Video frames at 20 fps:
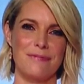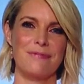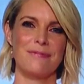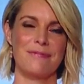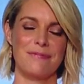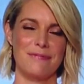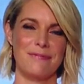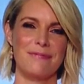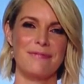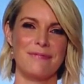
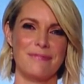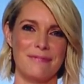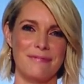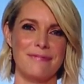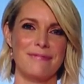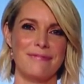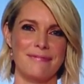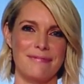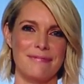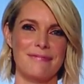
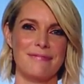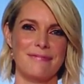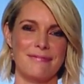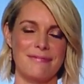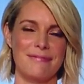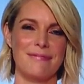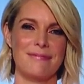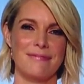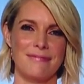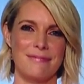
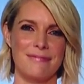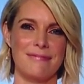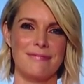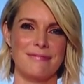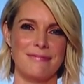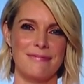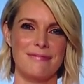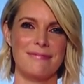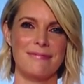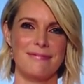
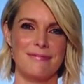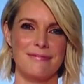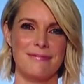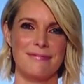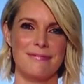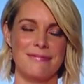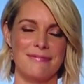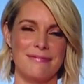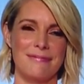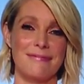
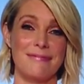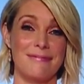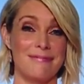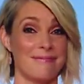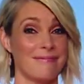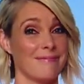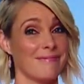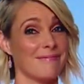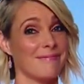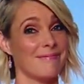
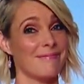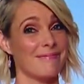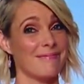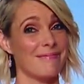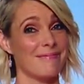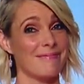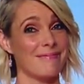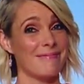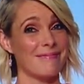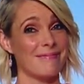
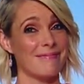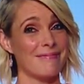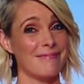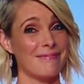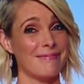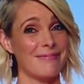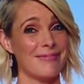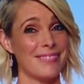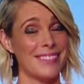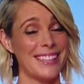
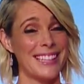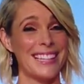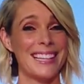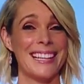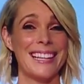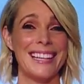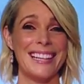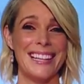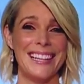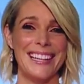
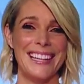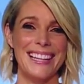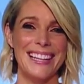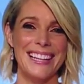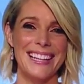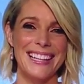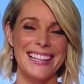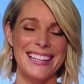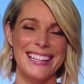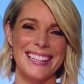
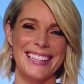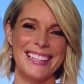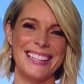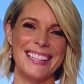This person isn't speaking.